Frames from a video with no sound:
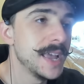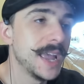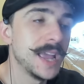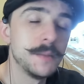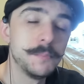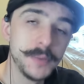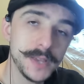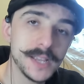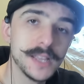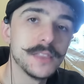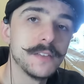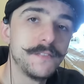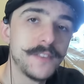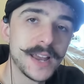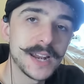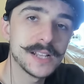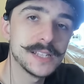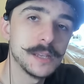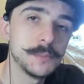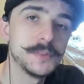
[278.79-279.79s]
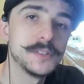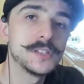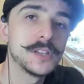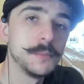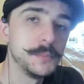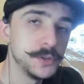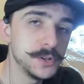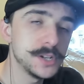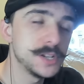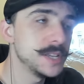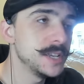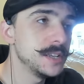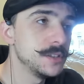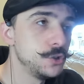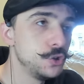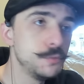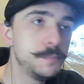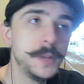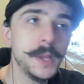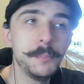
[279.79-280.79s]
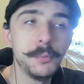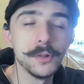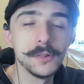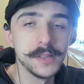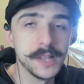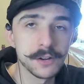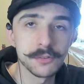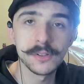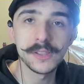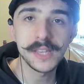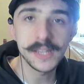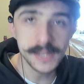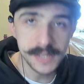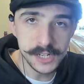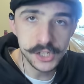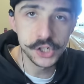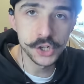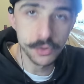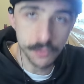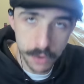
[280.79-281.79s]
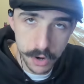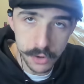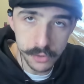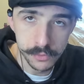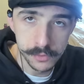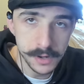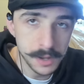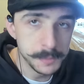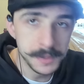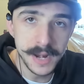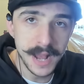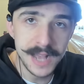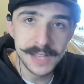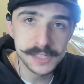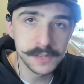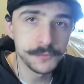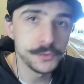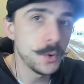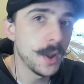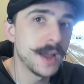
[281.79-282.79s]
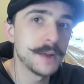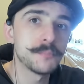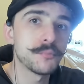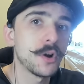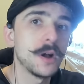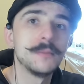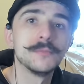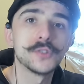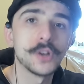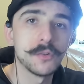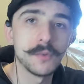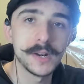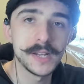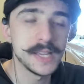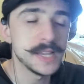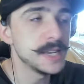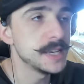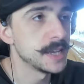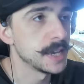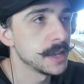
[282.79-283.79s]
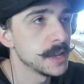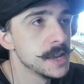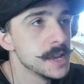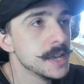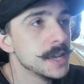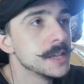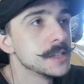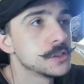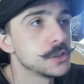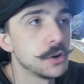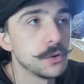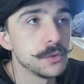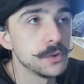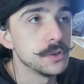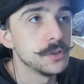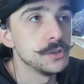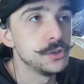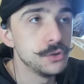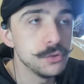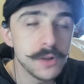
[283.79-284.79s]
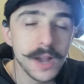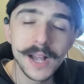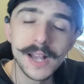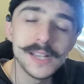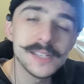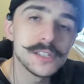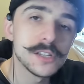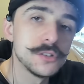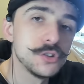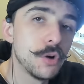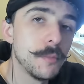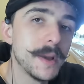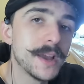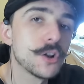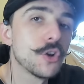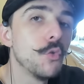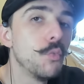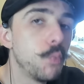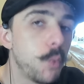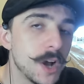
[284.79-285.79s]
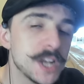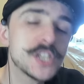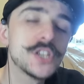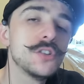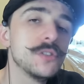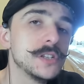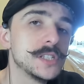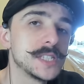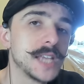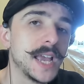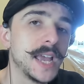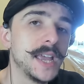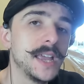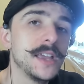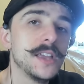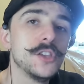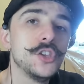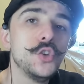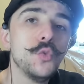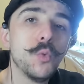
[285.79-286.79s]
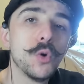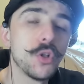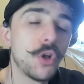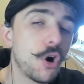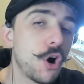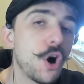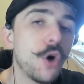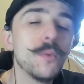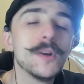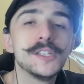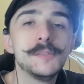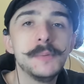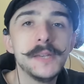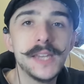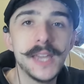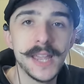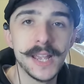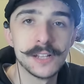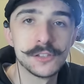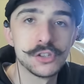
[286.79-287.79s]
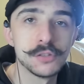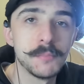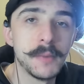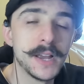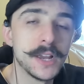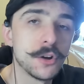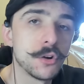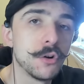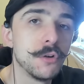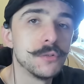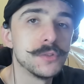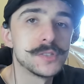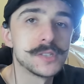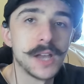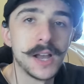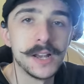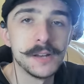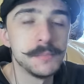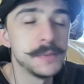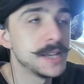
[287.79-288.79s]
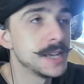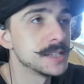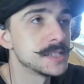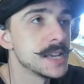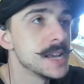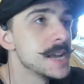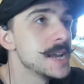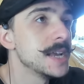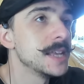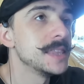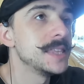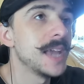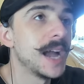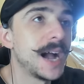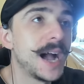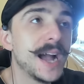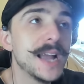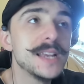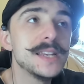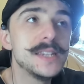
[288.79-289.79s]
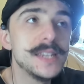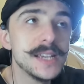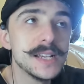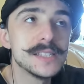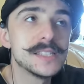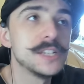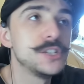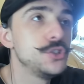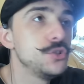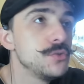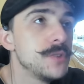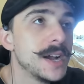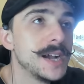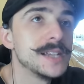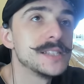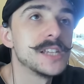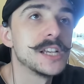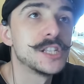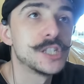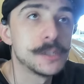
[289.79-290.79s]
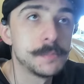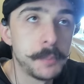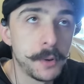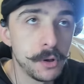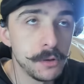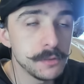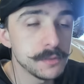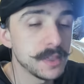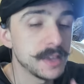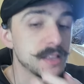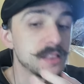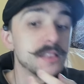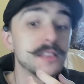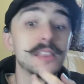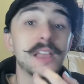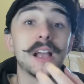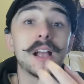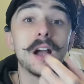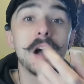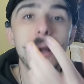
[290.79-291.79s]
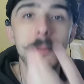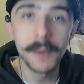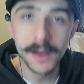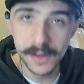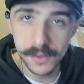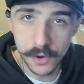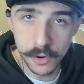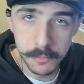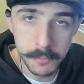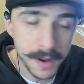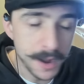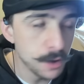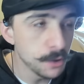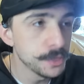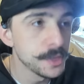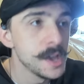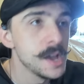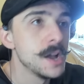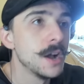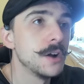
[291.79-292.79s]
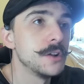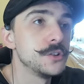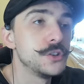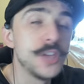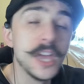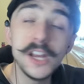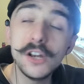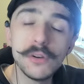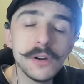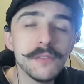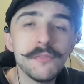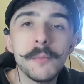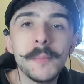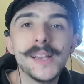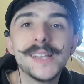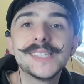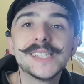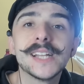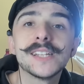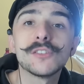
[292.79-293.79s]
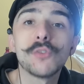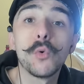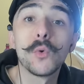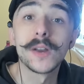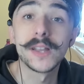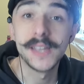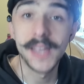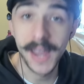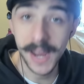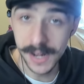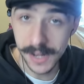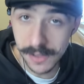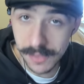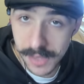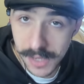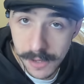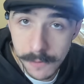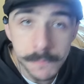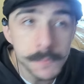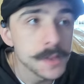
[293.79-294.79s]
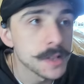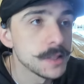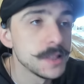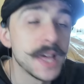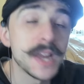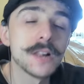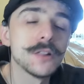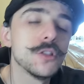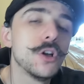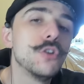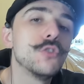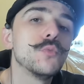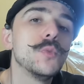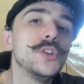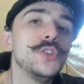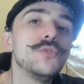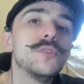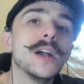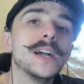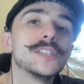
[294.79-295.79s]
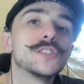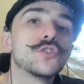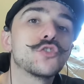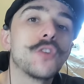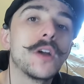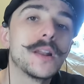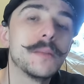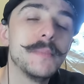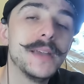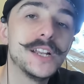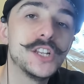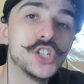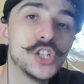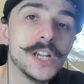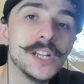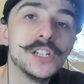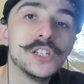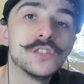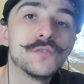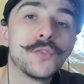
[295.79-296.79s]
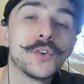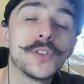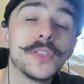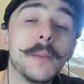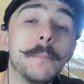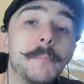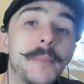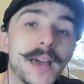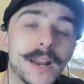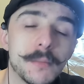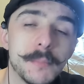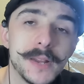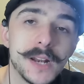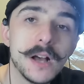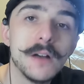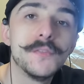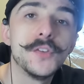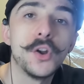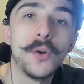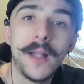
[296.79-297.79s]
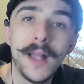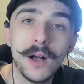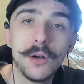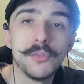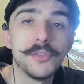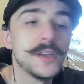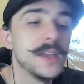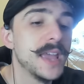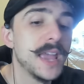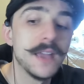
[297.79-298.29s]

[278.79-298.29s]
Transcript: And being in the fat acceptance community, you people literally eat your own. I mean, as if you had problems already eating. So, you guys, no matter what you say, you will always be canceled by your own side because the ideas that you guys expel, like that come out of your mouth, they don't even make sense organically, let alone when you guys try to make changes for the betterment of your health.